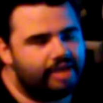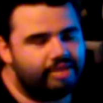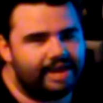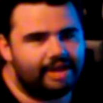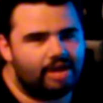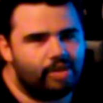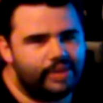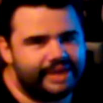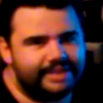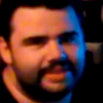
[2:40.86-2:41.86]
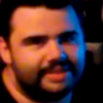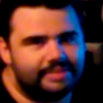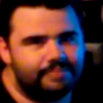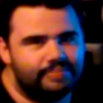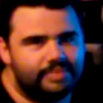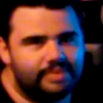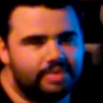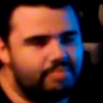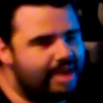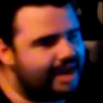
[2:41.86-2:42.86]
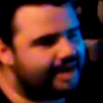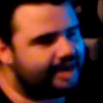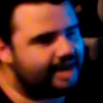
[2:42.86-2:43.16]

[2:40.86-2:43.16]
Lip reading: They can always make